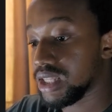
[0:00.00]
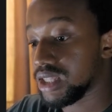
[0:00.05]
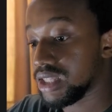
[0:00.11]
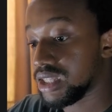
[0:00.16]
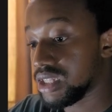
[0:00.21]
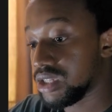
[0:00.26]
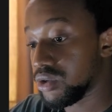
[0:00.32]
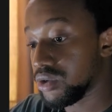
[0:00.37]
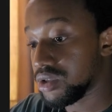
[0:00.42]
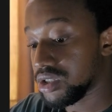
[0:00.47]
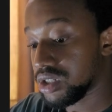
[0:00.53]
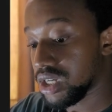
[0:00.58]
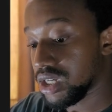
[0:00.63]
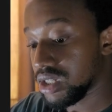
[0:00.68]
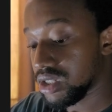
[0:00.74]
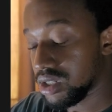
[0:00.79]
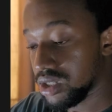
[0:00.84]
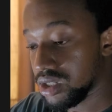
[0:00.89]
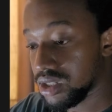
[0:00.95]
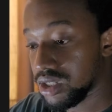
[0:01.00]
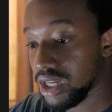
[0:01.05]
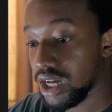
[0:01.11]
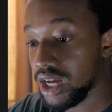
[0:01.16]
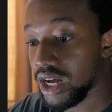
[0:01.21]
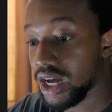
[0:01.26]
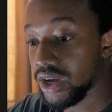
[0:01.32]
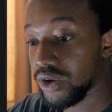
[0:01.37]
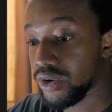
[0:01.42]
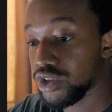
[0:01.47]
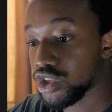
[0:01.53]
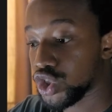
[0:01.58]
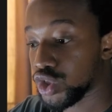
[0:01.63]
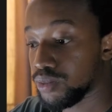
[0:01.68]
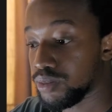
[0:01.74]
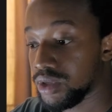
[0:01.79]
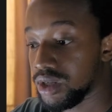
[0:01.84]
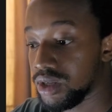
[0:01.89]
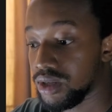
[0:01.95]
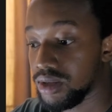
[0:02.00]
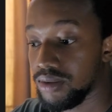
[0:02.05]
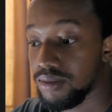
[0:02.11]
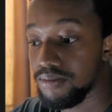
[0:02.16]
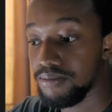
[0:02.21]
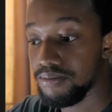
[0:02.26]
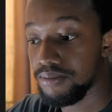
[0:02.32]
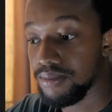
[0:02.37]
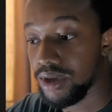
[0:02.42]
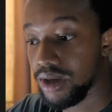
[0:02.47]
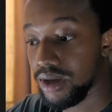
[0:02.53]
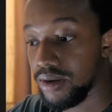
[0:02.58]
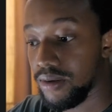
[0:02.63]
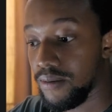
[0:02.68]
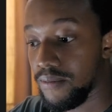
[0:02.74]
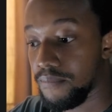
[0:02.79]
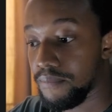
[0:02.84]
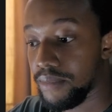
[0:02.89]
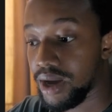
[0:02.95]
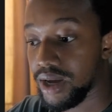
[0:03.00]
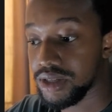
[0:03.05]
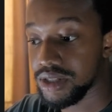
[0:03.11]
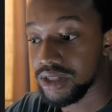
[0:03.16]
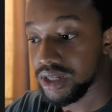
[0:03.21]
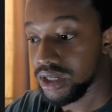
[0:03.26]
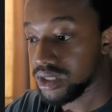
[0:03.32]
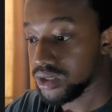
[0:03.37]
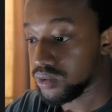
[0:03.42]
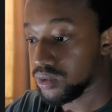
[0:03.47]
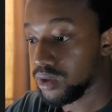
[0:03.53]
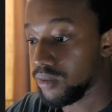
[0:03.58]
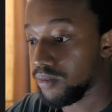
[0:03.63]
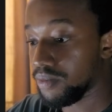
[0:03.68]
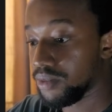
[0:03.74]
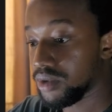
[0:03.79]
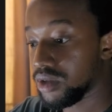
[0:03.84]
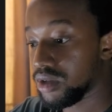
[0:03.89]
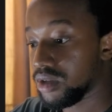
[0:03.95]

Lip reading: Those changes are going to be marked here as well.